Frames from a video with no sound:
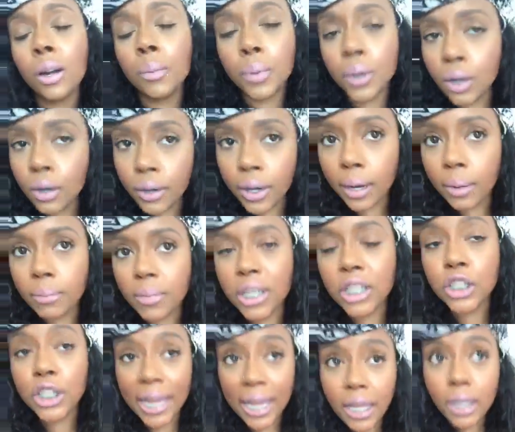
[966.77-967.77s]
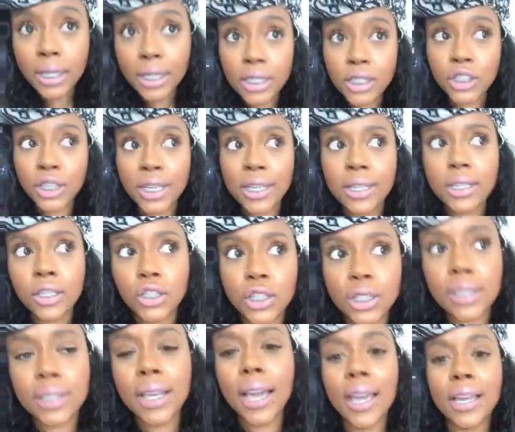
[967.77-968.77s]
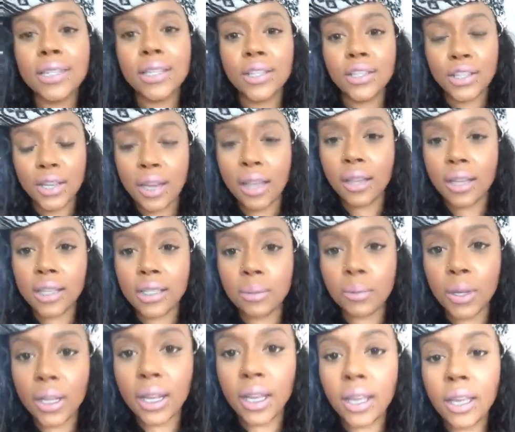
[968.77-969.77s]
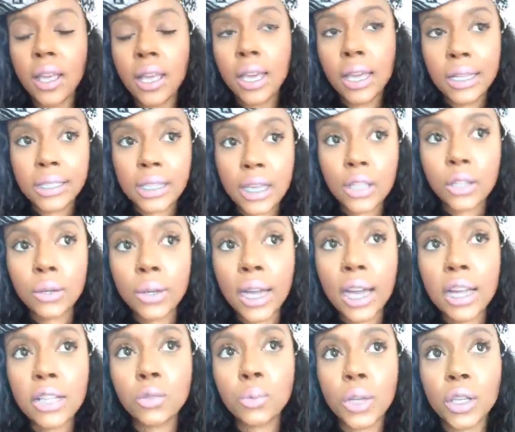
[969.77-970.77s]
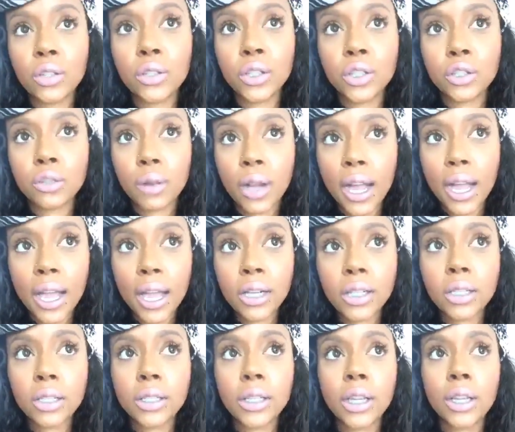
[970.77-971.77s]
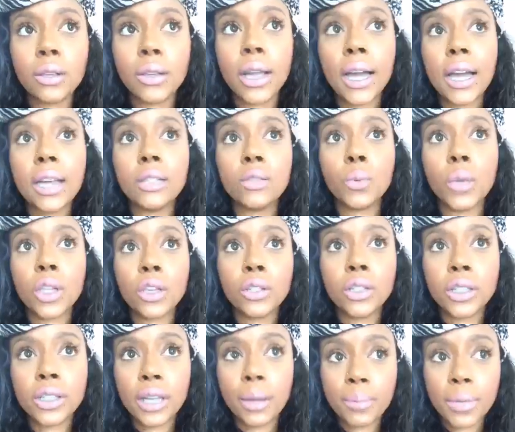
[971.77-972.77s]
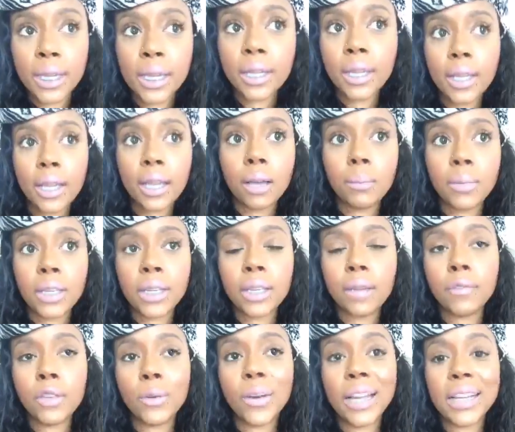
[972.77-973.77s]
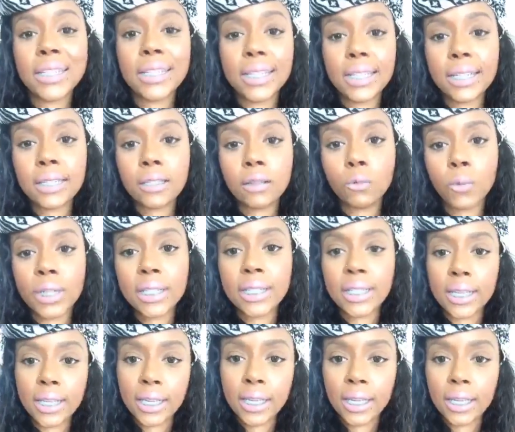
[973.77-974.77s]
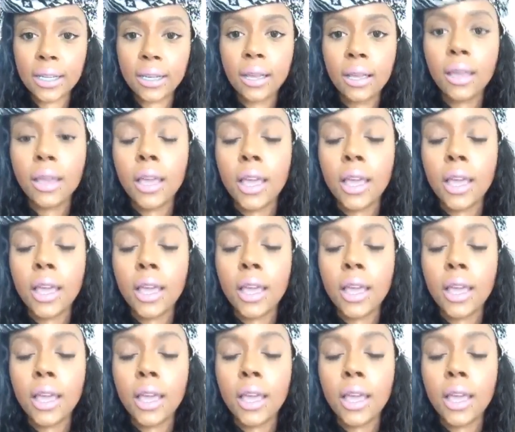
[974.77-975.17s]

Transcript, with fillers: it a program. The challenge is just that it's a challenge. I'm going to tell you guys what you should try. I should tell you guys when you should stop eating. I'm going to give you ideas of what to eat.